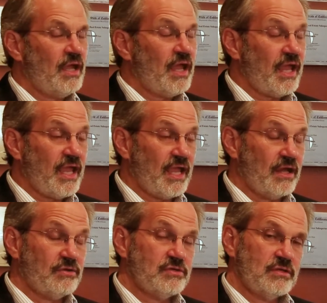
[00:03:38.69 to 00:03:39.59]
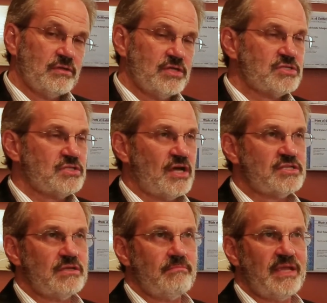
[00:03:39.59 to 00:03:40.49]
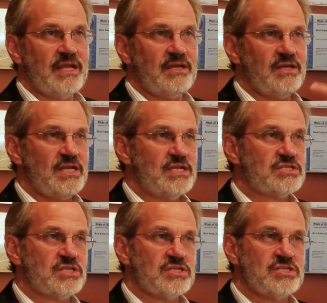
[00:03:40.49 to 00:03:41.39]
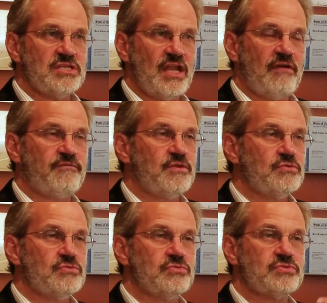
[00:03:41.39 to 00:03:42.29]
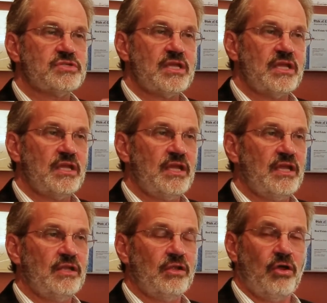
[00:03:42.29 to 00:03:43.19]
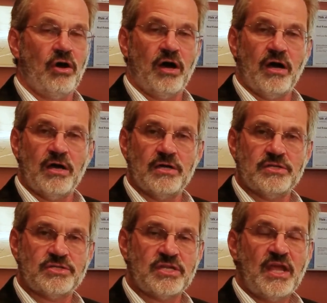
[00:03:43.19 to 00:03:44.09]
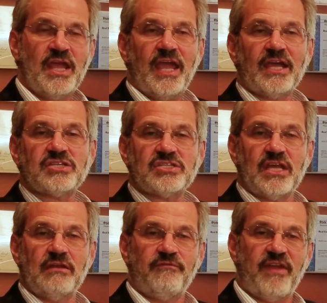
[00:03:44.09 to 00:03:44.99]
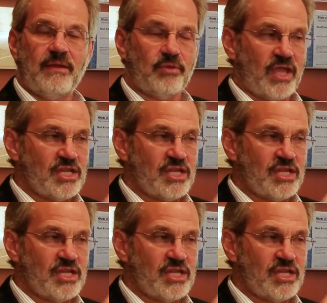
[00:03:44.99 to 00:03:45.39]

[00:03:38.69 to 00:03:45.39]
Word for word: And this doesn't mean nieces, nephews, in laws, extended family.